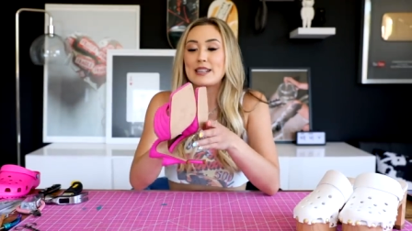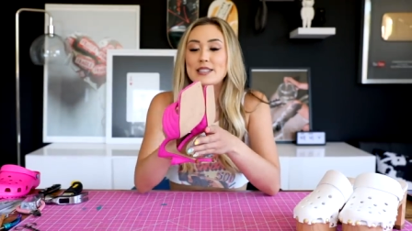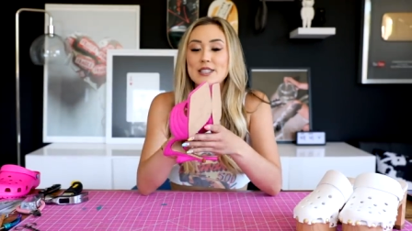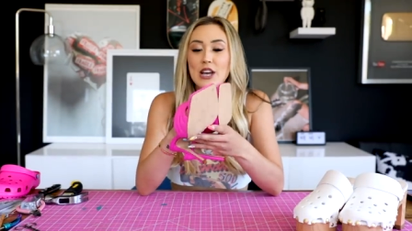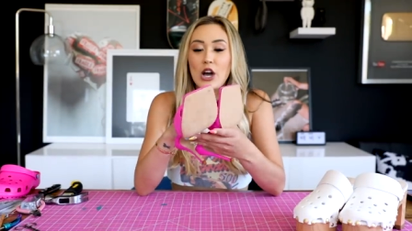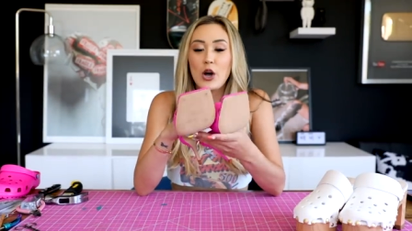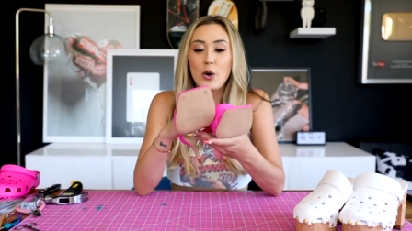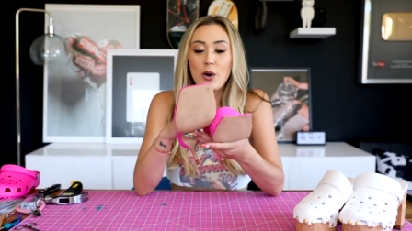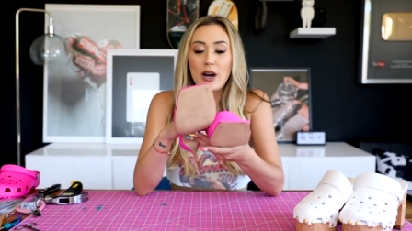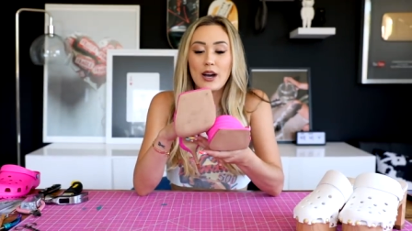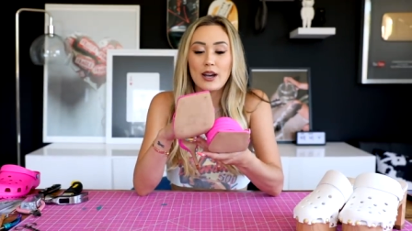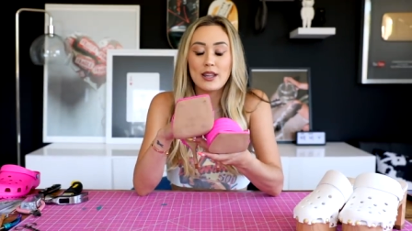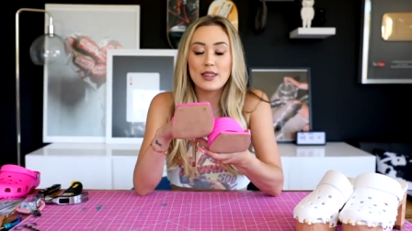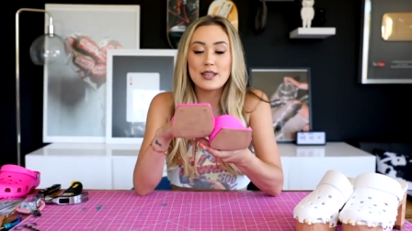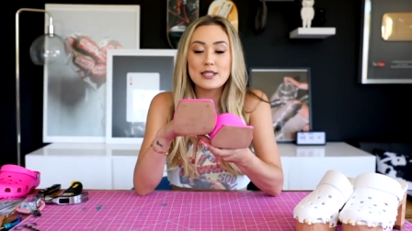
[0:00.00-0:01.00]
so
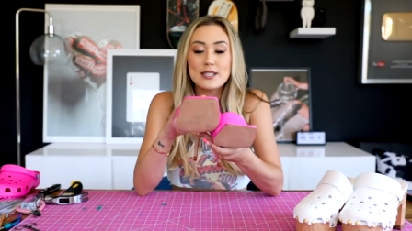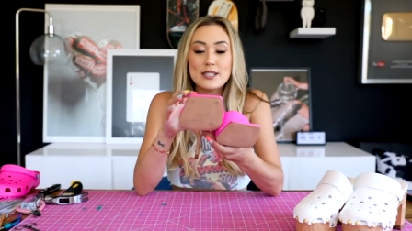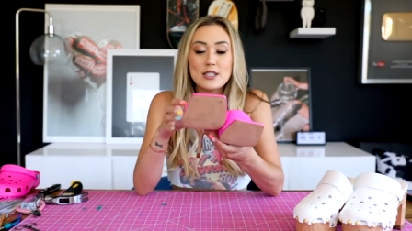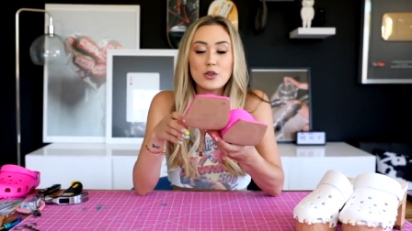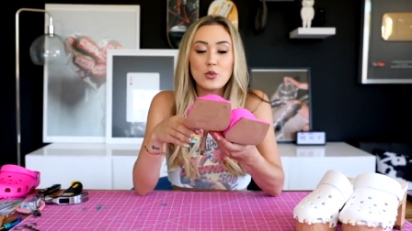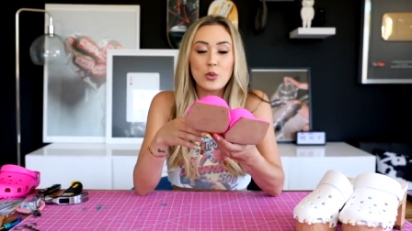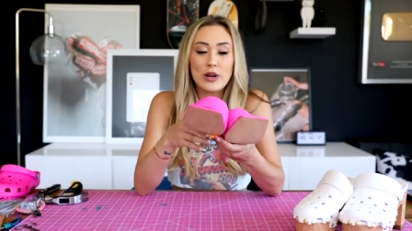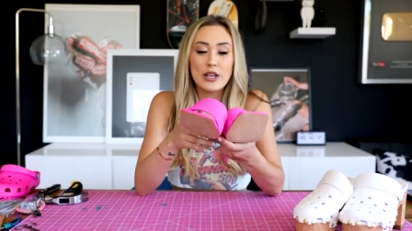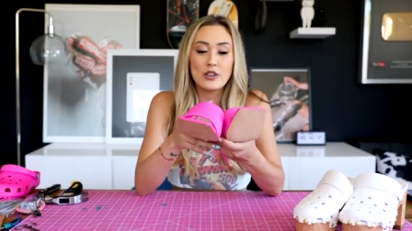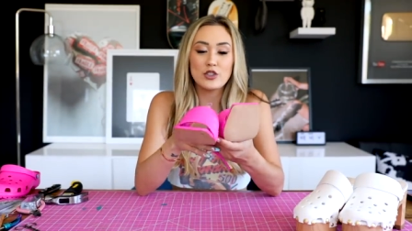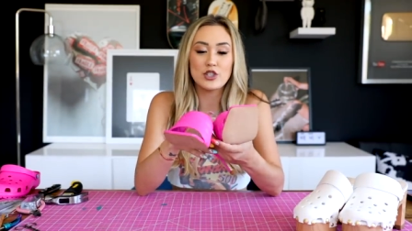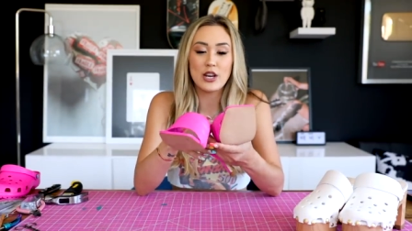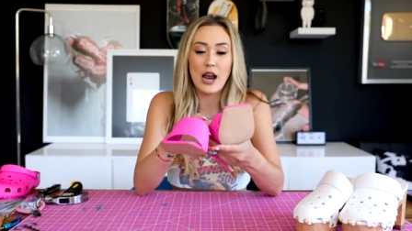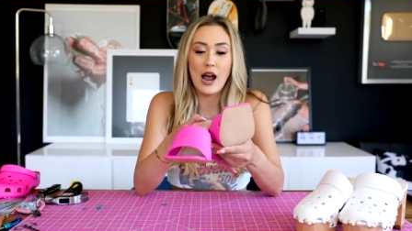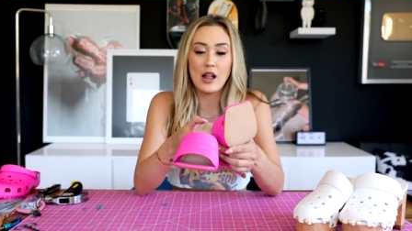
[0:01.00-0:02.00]
this is the real
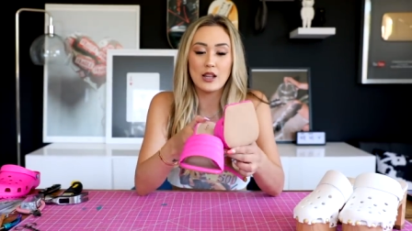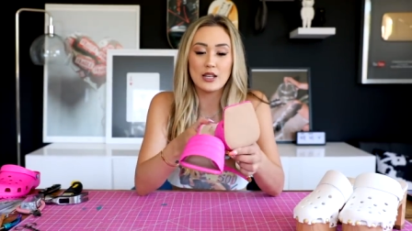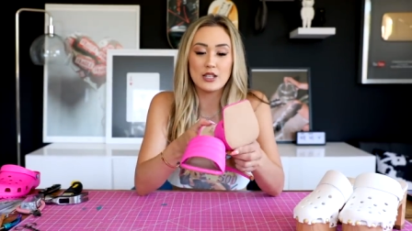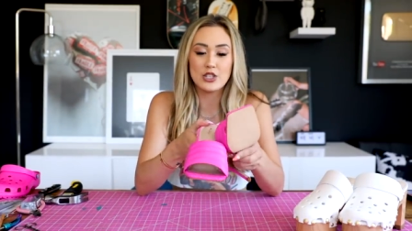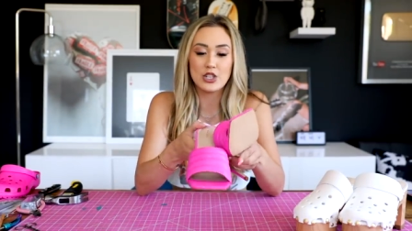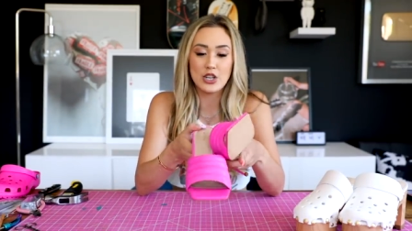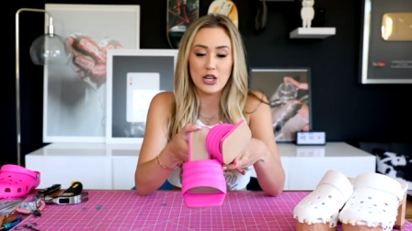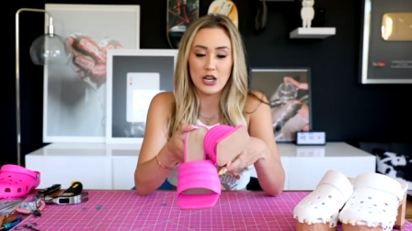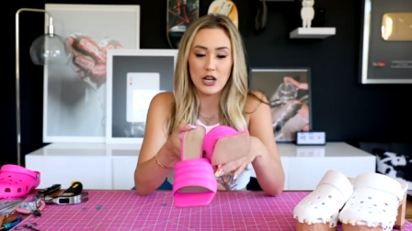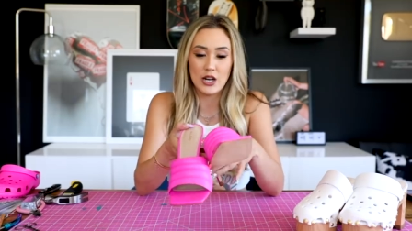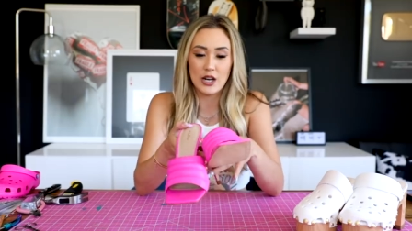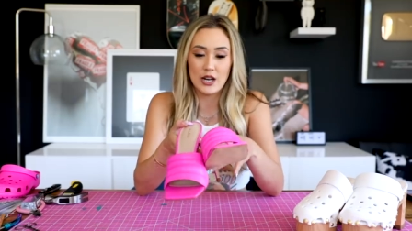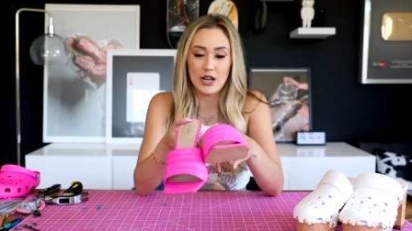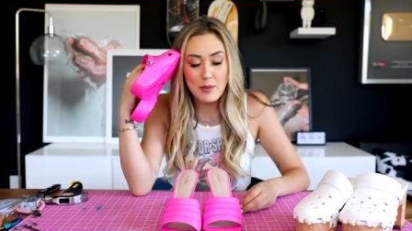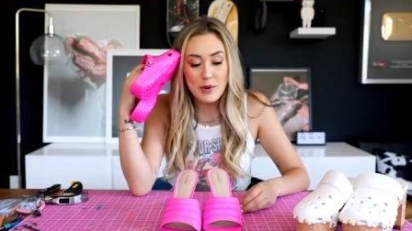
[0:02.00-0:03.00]
challenge here.